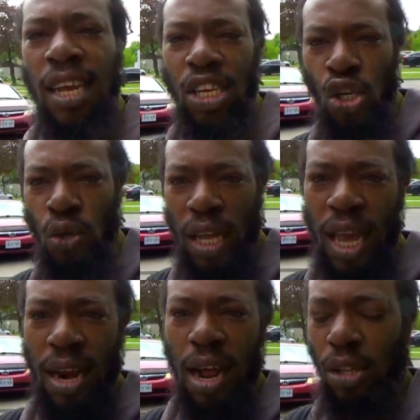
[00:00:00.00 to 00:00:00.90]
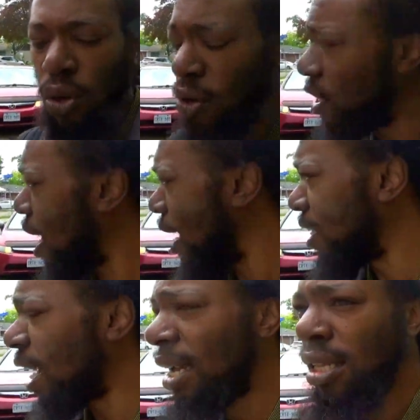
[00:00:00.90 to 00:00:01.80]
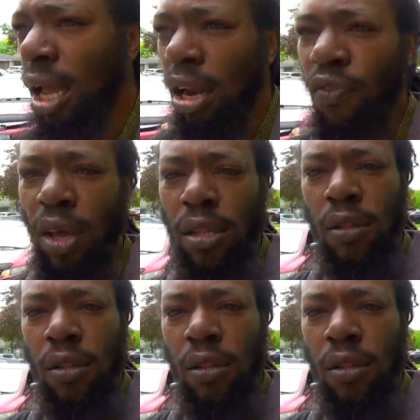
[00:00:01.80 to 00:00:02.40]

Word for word: issue of Canada too, you know, you can get all a ticket fee.